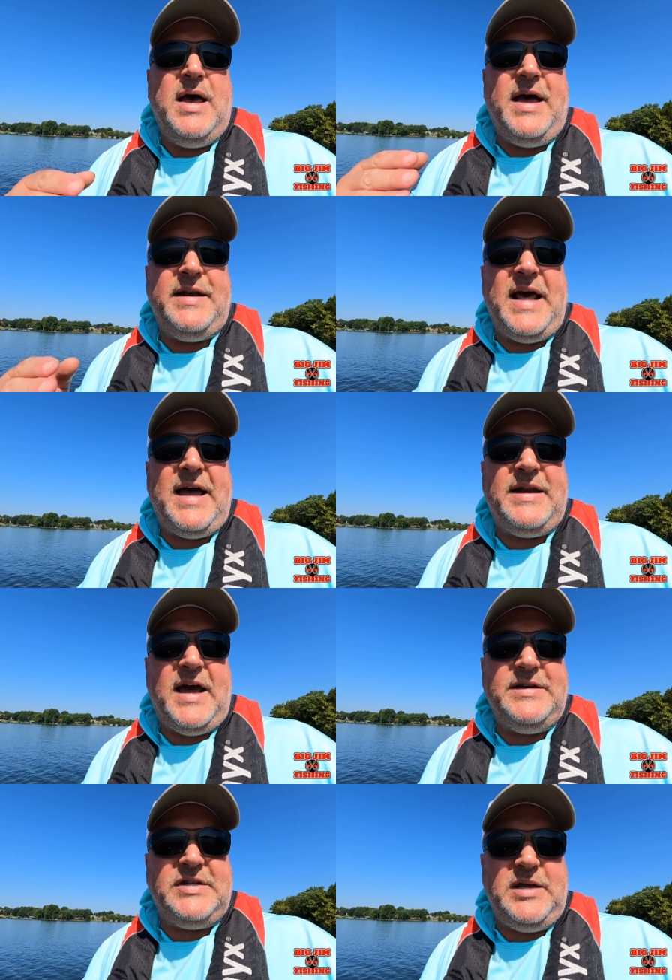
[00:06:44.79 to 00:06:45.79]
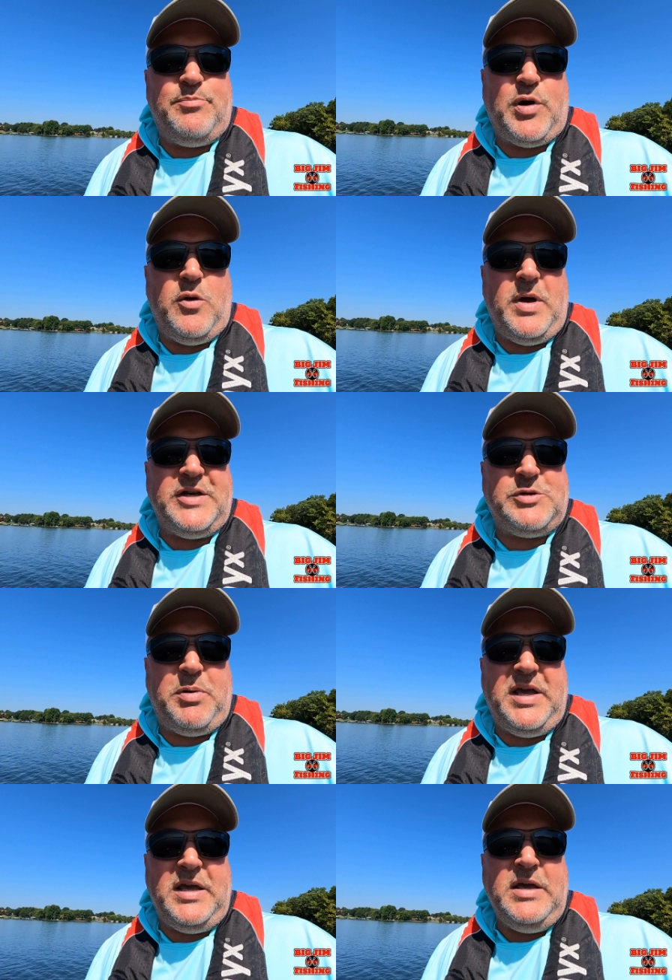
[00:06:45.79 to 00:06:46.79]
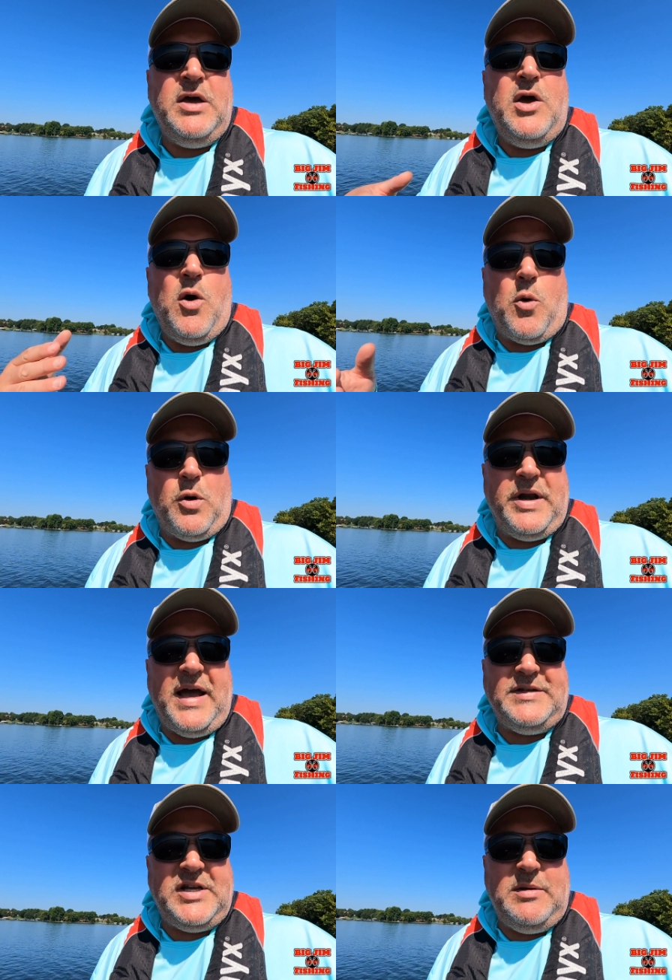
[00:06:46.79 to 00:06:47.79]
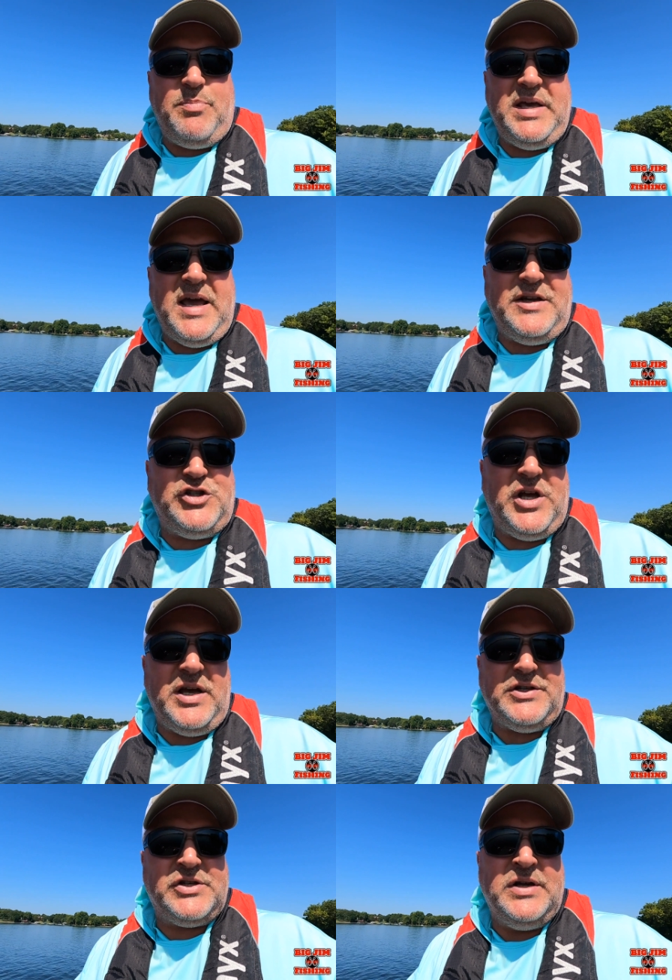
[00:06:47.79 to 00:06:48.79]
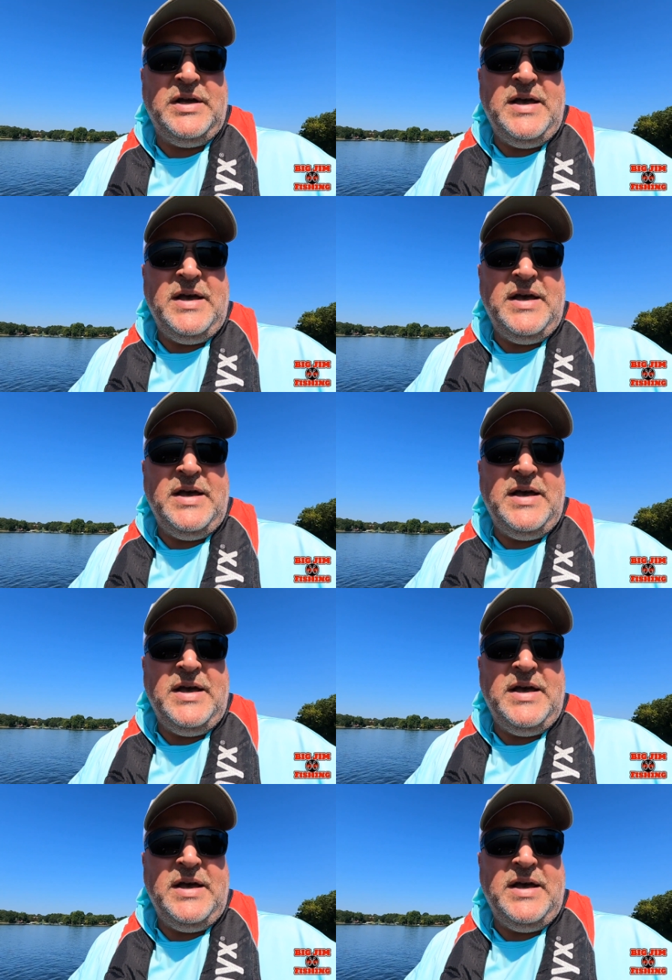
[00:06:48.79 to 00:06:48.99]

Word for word: a 919 Pro XP, or a 19 PHX,